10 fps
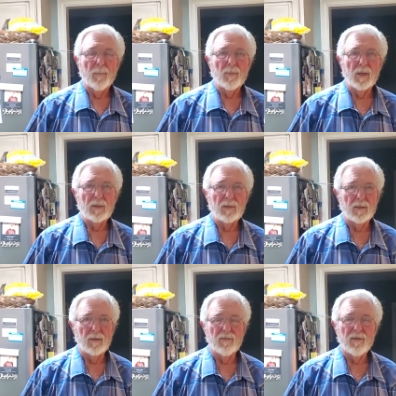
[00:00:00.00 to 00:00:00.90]
But
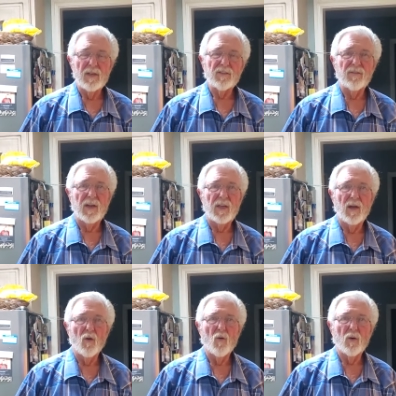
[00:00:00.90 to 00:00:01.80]
uh, for this
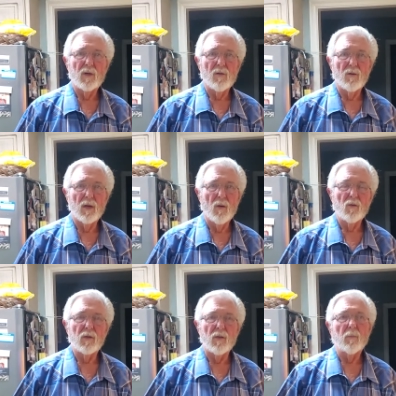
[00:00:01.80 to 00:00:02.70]
video, we're going to go
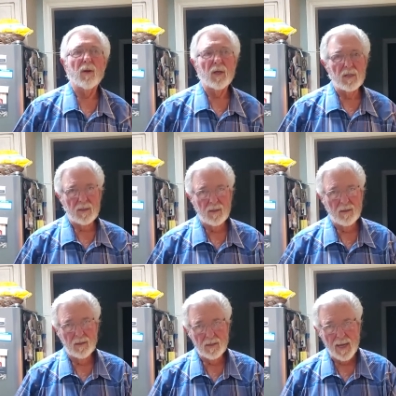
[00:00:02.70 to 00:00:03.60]
to the plus
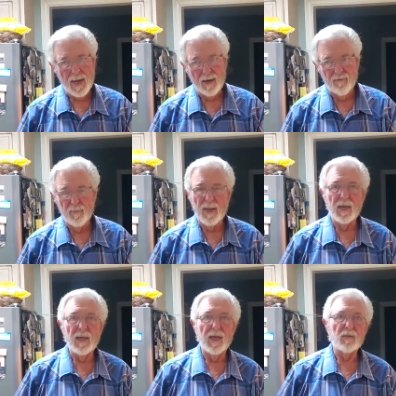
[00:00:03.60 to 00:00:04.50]
side of
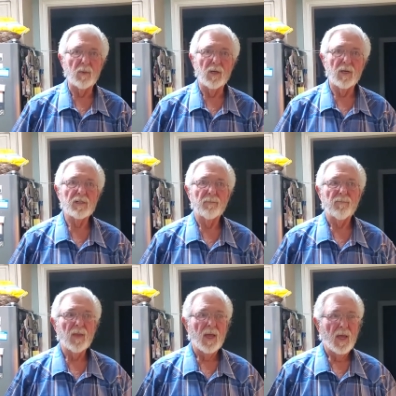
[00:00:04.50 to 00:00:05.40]
Pancakes Plus
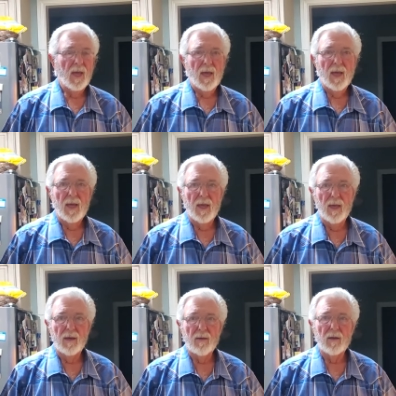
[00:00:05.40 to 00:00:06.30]

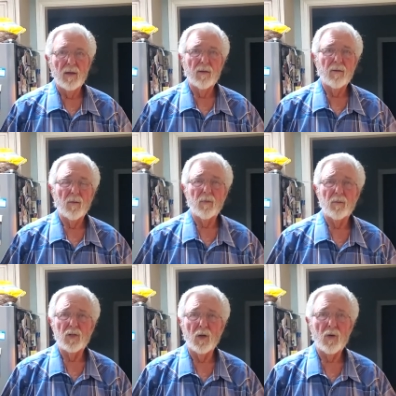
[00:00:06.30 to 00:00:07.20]
and uh,
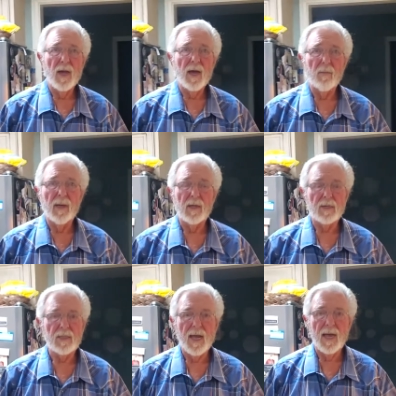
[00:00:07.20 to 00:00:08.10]
show you how to make a
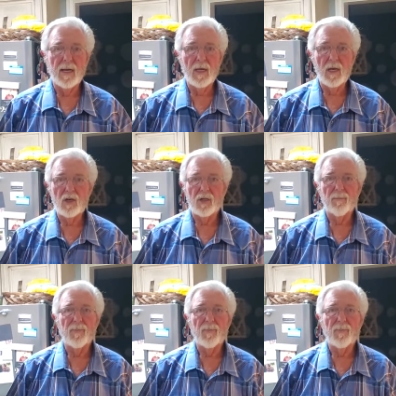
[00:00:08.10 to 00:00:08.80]
side dish